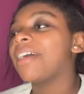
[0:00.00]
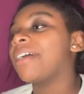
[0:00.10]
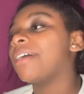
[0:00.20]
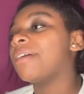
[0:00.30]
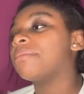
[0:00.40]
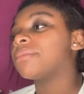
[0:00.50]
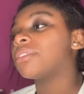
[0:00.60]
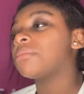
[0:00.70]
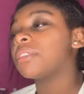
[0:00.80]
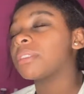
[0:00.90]

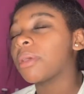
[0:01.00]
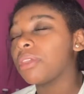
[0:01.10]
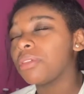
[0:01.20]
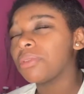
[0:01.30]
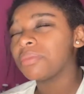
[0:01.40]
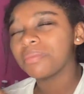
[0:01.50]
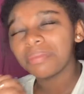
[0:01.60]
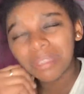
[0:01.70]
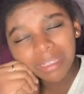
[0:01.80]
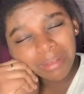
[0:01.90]
some things about you,
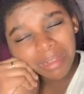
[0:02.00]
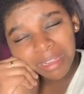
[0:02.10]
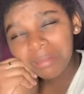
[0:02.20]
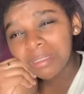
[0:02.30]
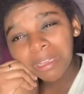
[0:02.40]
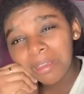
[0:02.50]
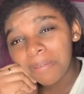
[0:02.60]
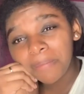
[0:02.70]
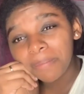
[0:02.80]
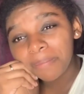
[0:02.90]
let me tell
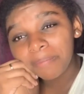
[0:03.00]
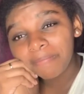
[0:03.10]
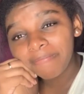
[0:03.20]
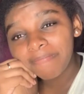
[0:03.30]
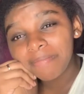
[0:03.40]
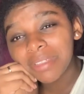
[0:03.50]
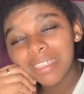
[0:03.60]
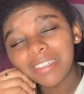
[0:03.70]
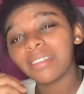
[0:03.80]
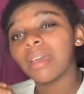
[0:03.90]
you,
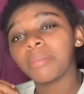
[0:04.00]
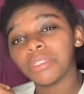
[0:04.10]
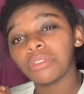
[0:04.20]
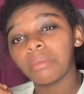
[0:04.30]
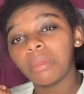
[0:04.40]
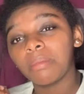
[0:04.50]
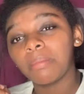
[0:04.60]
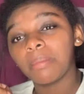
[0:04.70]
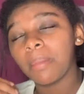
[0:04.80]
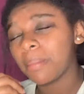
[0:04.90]
please stop assuming.
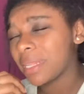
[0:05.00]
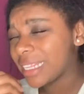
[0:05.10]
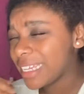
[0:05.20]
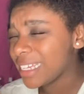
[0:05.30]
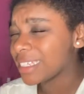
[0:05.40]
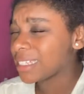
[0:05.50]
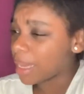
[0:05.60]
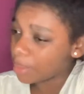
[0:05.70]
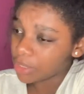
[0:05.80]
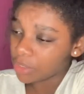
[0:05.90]
Please
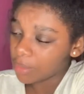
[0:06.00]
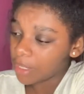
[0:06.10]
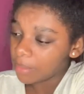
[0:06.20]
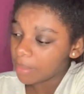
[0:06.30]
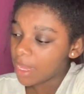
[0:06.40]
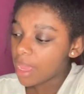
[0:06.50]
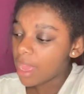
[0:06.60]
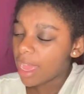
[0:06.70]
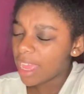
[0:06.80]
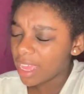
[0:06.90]
stop assuming.
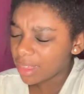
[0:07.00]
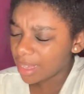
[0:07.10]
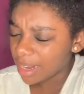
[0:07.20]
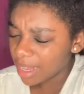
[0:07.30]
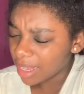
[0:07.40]
I hate that.